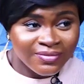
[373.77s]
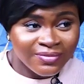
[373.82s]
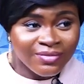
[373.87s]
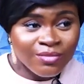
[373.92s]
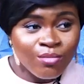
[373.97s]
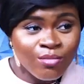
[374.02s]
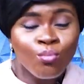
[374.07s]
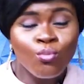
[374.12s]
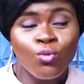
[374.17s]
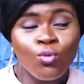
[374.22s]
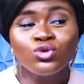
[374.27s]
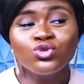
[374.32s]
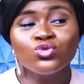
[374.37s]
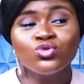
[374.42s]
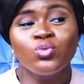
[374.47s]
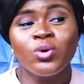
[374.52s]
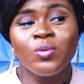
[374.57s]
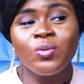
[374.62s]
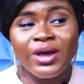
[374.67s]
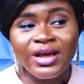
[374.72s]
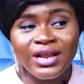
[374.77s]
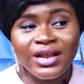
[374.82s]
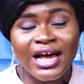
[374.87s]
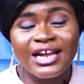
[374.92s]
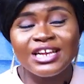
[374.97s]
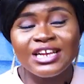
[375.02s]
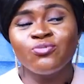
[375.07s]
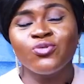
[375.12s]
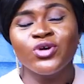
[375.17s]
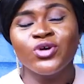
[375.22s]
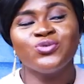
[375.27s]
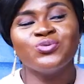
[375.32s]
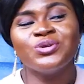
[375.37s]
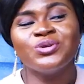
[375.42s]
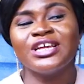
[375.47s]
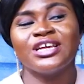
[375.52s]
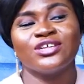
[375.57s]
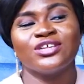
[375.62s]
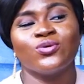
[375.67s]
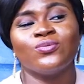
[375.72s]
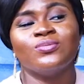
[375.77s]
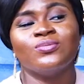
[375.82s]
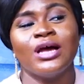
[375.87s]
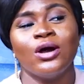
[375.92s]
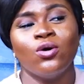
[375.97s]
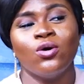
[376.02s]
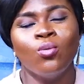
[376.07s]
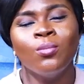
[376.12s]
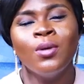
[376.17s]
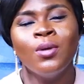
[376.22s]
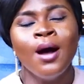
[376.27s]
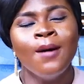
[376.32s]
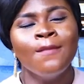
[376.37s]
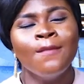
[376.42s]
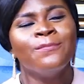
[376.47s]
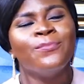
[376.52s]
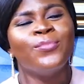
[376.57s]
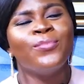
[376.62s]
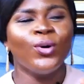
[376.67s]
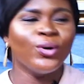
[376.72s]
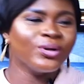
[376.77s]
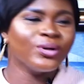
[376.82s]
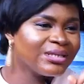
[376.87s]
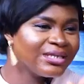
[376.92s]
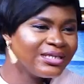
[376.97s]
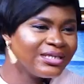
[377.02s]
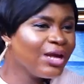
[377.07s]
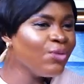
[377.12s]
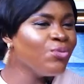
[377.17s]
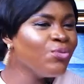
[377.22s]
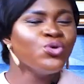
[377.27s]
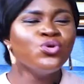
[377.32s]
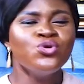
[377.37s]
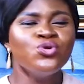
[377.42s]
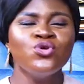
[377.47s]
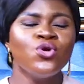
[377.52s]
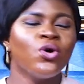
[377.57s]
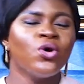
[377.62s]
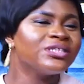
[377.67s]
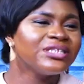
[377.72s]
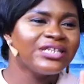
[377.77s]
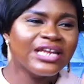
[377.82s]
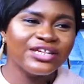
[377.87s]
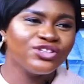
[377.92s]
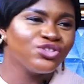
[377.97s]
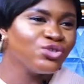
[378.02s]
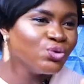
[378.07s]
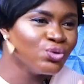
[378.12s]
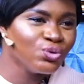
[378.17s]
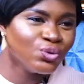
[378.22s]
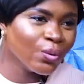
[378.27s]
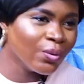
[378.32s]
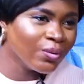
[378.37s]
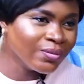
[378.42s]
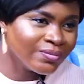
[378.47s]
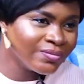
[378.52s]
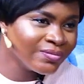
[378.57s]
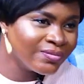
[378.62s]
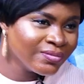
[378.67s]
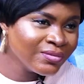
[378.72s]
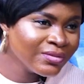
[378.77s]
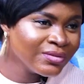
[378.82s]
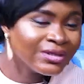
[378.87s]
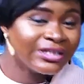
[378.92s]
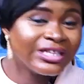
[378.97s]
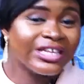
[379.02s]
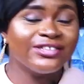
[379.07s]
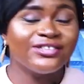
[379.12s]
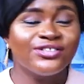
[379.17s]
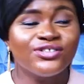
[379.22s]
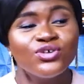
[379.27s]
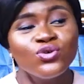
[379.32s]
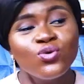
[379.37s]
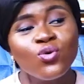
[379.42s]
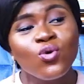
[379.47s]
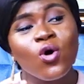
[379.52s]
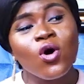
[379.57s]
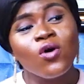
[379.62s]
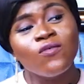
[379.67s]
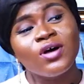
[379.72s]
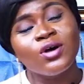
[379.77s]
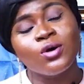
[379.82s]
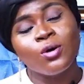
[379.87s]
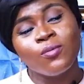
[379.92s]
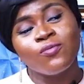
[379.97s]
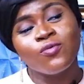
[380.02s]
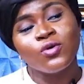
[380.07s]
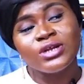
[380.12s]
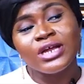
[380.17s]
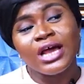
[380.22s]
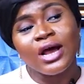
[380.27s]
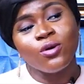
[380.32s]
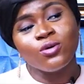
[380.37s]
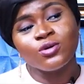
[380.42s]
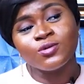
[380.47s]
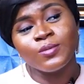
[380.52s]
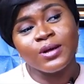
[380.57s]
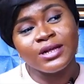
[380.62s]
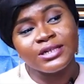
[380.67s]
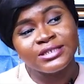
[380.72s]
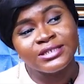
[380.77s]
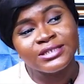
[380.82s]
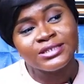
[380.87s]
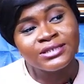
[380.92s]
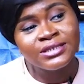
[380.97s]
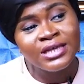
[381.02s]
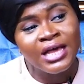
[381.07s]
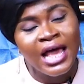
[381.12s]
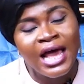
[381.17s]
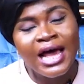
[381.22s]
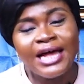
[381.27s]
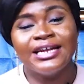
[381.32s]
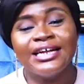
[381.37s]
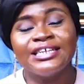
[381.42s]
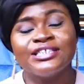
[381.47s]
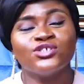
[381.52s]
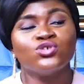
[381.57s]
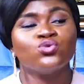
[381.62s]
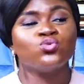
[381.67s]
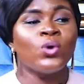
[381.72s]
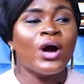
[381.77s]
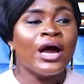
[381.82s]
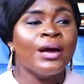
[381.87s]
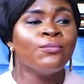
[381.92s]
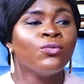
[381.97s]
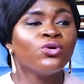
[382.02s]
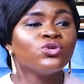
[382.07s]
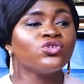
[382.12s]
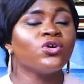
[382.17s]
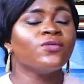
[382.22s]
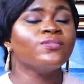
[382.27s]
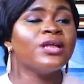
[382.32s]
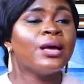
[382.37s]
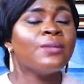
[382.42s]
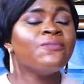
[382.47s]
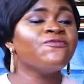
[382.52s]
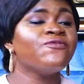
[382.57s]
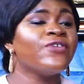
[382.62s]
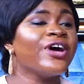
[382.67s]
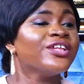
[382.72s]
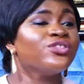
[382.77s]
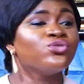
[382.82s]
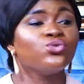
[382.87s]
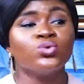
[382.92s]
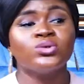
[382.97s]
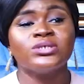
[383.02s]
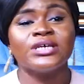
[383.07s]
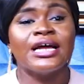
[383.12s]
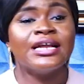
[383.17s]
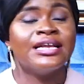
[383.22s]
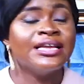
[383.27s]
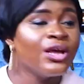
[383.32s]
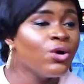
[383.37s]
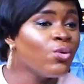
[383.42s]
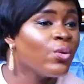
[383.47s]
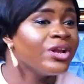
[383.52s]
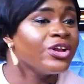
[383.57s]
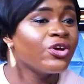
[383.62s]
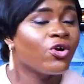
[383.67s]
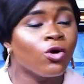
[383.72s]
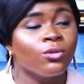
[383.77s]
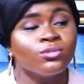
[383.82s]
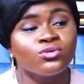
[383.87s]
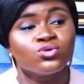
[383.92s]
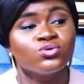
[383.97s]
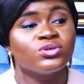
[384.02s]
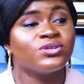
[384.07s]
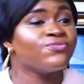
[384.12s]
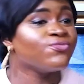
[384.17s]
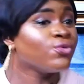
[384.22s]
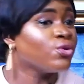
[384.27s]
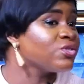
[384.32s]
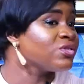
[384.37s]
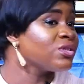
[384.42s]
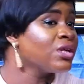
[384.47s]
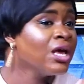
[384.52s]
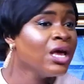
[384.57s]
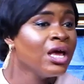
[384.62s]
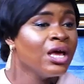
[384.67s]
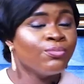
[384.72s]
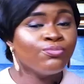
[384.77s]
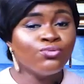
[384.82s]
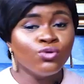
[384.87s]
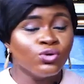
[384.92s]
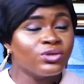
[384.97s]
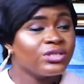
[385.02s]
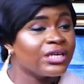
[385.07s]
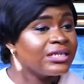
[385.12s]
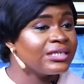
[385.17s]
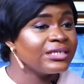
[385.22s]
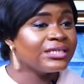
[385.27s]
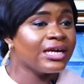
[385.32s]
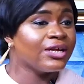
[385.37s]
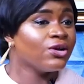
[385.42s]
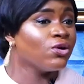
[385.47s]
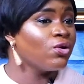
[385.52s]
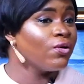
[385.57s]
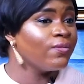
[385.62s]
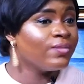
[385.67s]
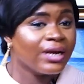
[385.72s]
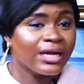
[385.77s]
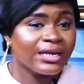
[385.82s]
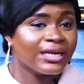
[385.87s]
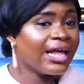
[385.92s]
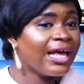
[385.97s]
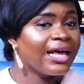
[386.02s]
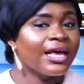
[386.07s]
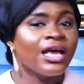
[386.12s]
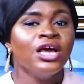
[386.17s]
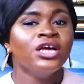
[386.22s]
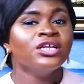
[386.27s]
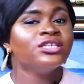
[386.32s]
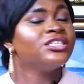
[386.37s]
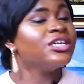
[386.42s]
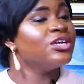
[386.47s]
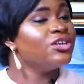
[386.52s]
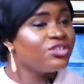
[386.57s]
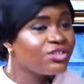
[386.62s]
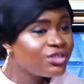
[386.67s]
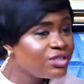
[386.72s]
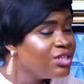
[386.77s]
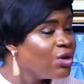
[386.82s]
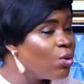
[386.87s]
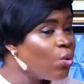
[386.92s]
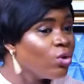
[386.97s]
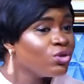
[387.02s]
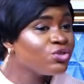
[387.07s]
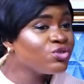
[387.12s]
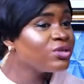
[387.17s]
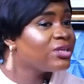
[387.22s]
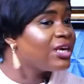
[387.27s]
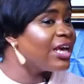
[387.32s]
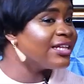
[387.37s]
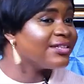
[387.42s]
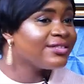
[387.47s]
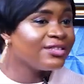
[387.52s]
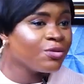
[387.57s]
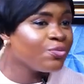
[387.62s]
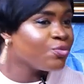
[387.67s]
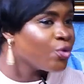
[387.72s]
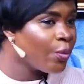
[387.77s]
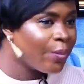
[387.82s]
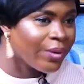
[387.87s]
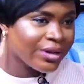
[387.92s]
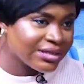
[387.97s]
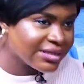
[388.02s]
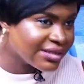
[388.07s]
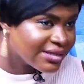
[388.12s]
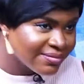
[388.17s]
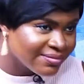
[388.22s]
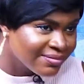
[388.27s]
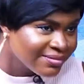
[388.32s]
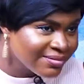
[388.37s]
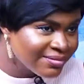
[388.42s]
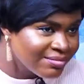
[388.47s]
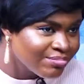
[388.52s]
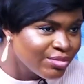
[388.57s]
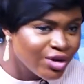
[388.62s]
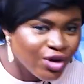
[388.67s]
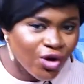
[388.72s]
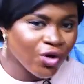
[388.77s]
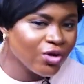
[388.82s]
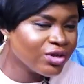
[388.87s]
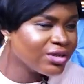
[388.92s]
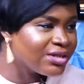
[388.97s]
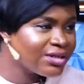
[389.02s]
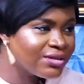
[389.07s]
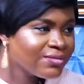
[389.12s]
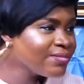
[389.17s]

most women are the breadwinners of their home, but they will not let you know. They still cover up for their husbands. And that is why most of them fight tooth and nail when it comes to divorce processes and all of that. Like they want to get the property because